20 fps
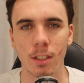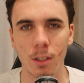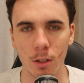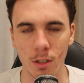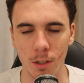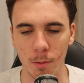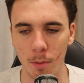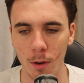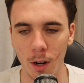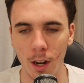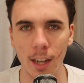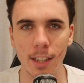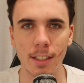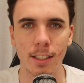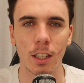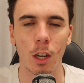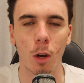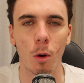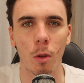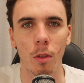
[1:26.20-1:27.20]
no surprise
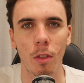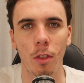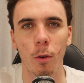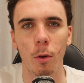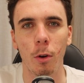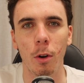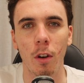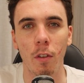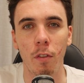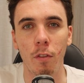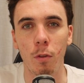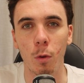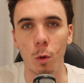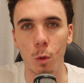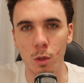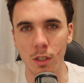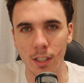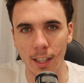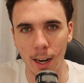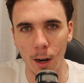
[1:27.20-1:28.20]
they're going through a
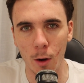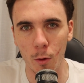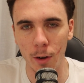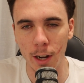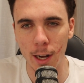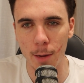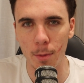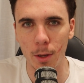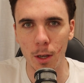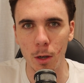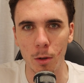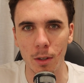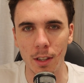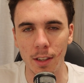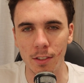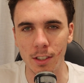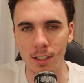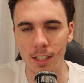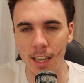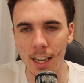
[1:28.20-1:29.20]
full-scale rebuild.
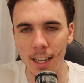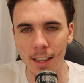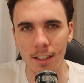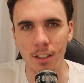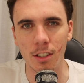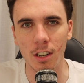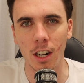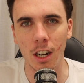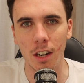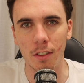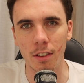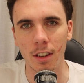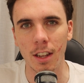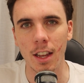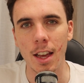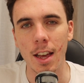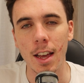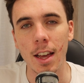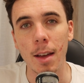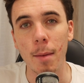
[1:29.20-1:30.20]
They've just hit the draft
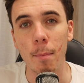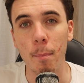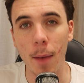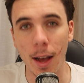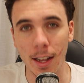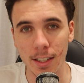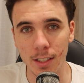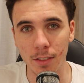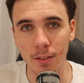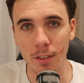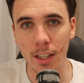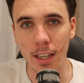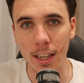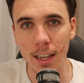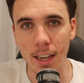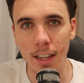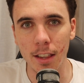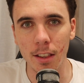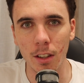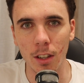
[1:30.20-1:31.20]

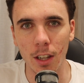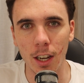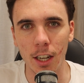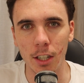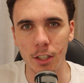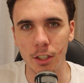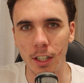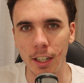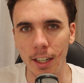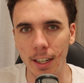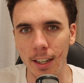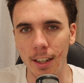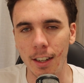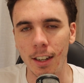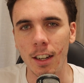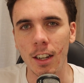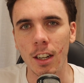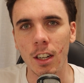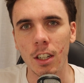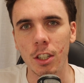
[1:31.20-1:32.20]
massively in the last year,
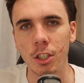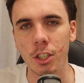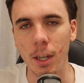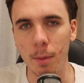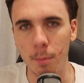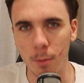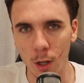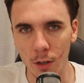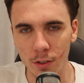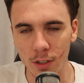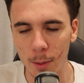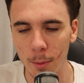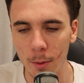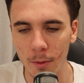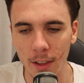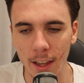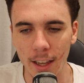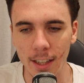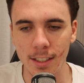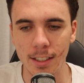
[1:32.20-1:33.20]
shipped off some
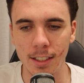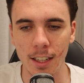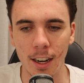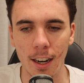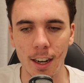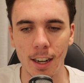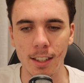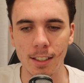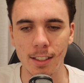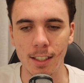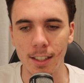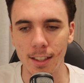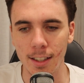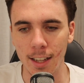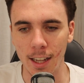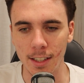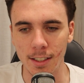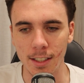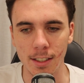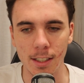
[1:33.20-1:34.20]
of their stars.
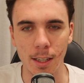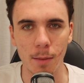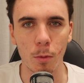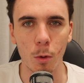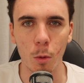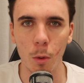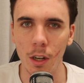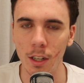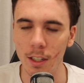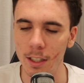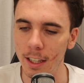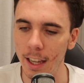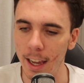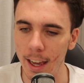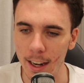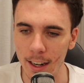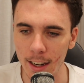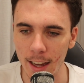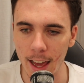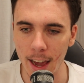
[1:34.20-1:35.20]
That's a simple one to
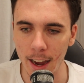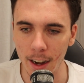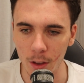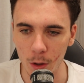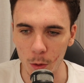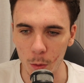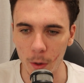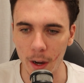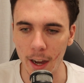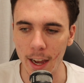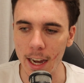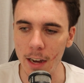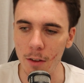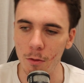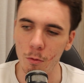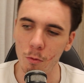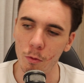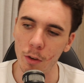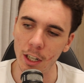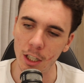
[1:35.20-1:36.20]
get out of the way.
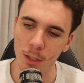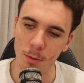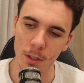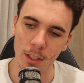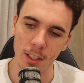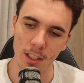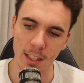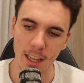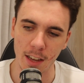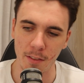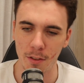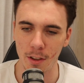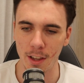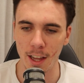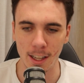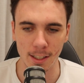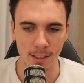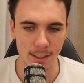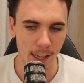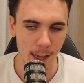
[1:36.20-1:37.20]
Richmond, and for
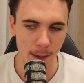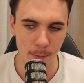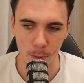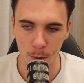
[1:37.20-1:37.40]
that same